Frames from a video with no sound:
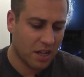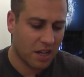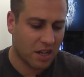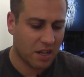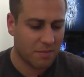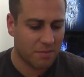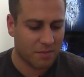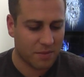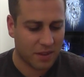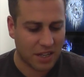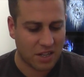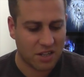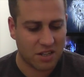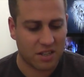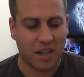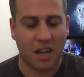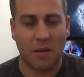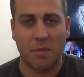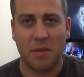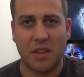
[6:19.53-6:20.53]
They
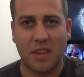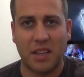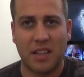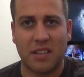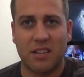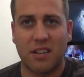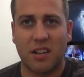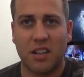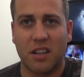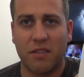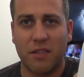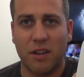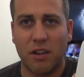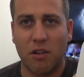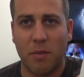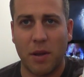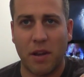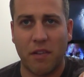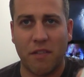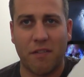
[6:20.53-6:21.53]
just come in this kind of
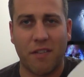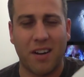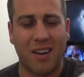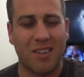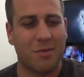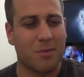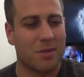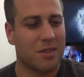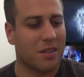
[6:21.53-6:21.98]
little bit of foam.